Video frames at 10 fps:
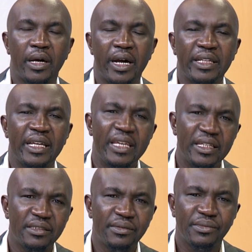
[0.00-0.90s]
And
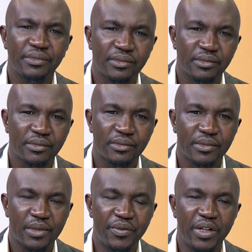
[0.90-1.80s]
again,
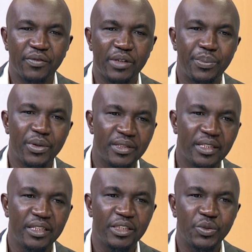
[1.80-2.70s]
even after
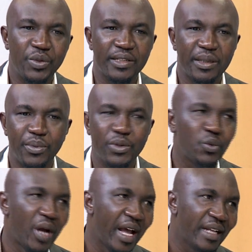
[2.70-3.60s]
posing it, we are supposed
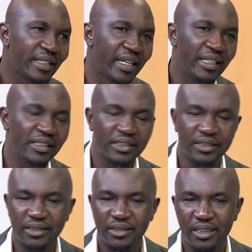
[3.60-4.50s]
to answer it.
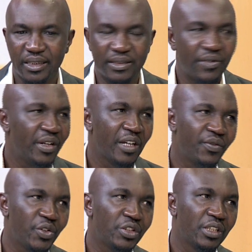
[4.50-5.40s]
It's a very
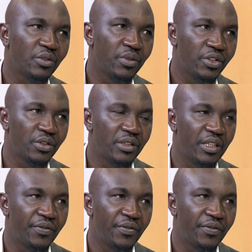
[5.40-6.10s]
unfortunate question, Jeff.